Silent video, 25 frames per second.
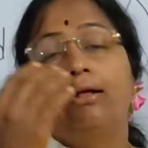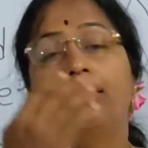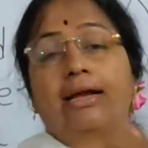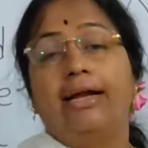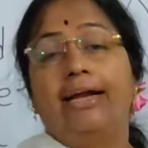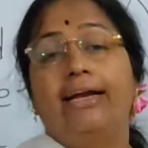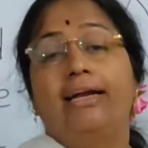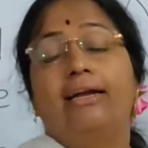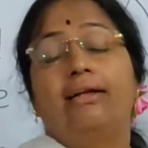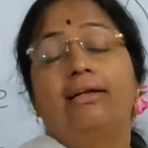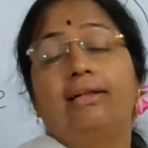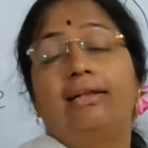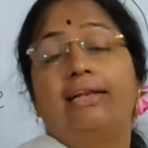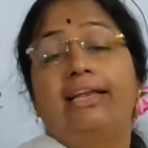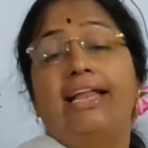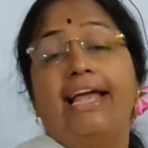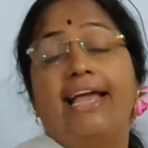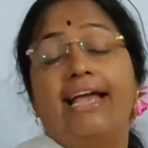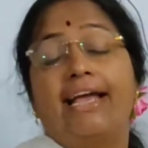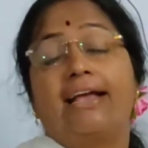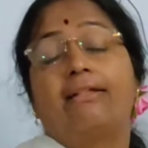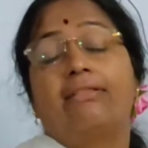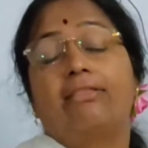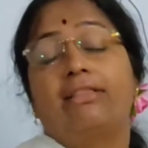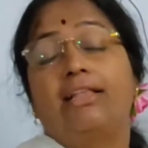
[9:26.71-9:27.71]
in a
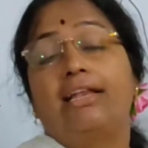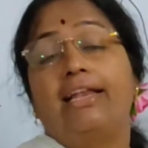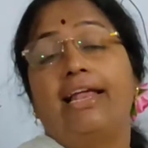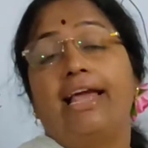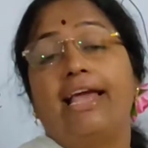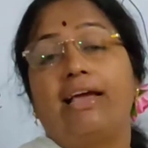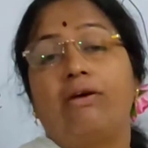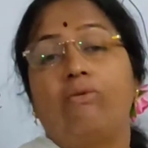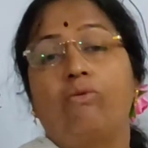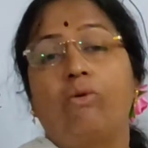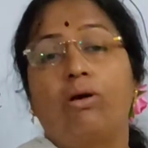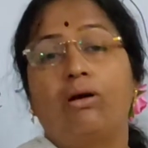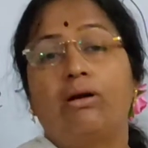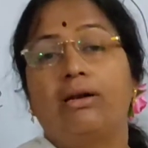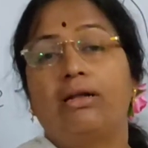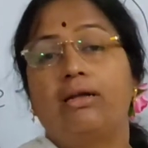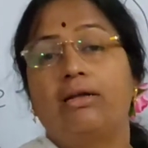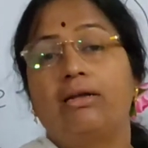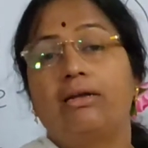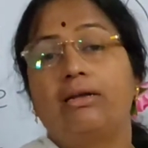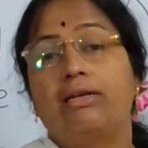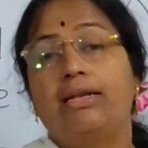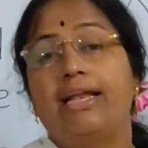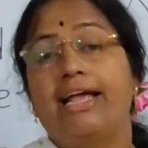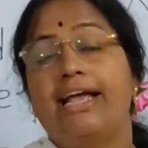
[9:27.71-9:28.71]
lake, the
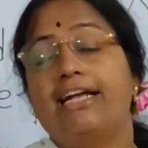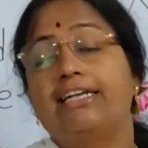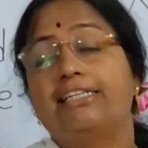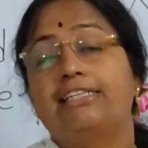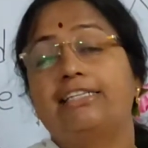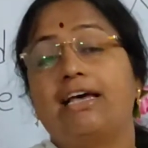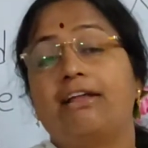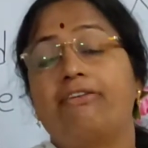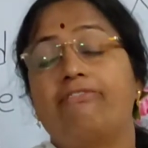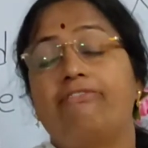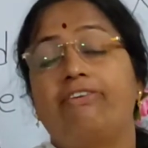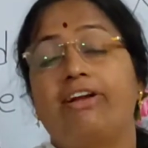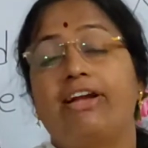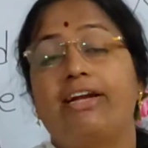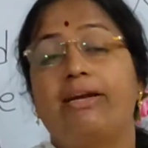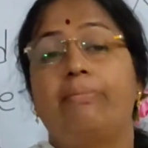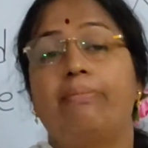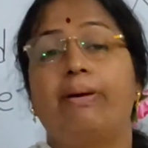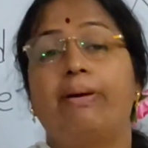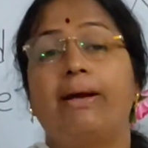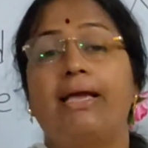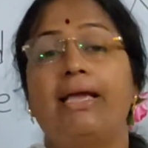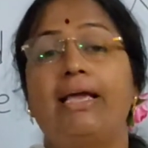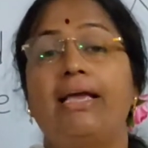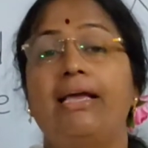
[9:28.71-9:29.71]
lakes are fed
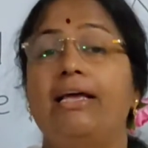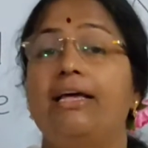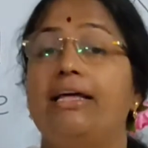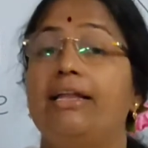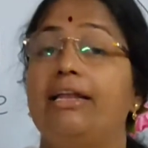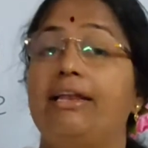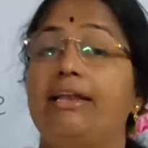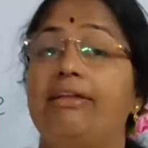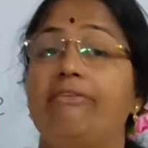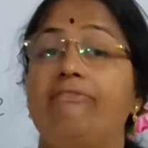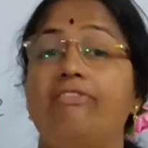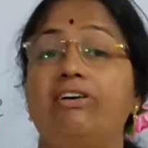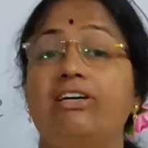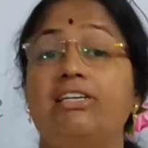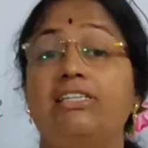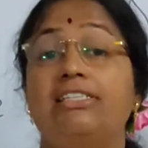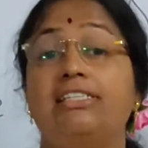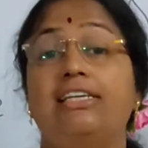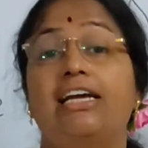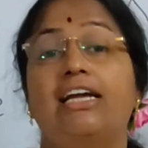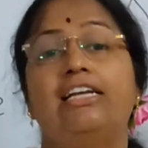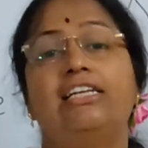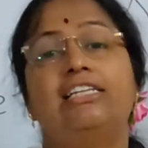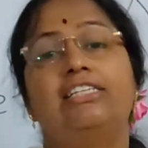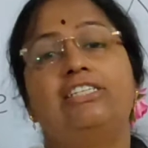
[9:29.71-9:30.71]
by rivers
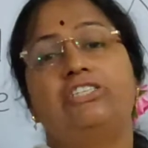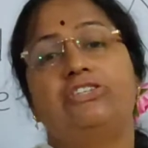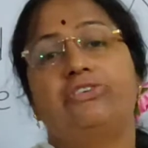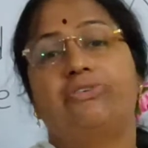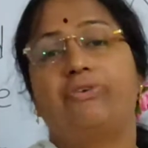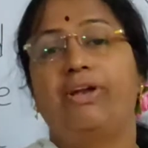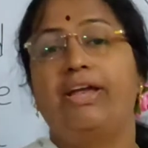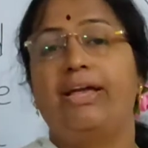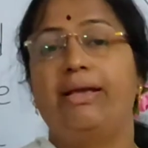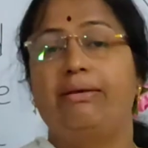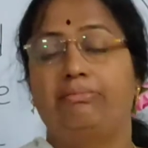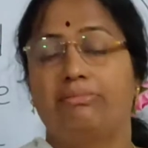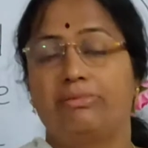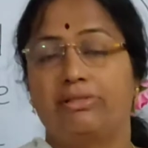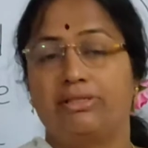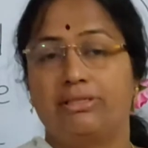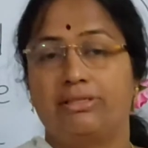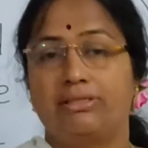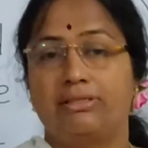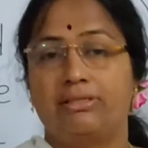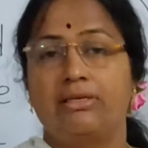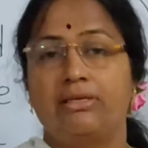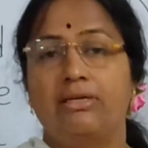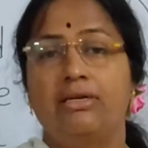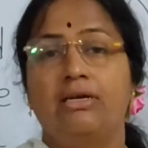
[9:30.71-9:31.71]
and
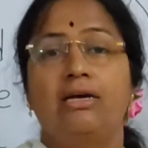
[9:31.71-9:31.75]
streams.